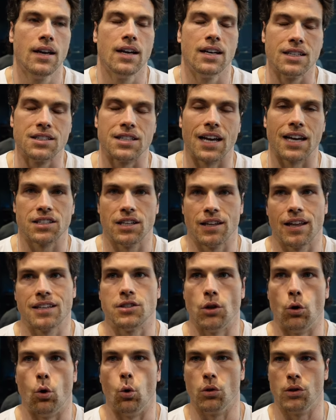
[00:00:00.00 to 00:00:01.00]
It's actually, that's
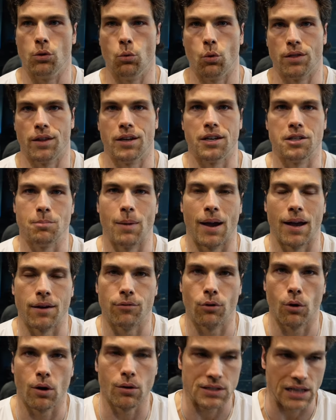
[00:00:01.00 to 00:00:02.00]
the only one that it's bad
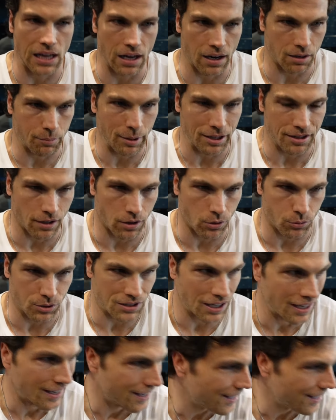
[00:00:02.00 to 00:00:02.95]
for. I was lying about the other ones.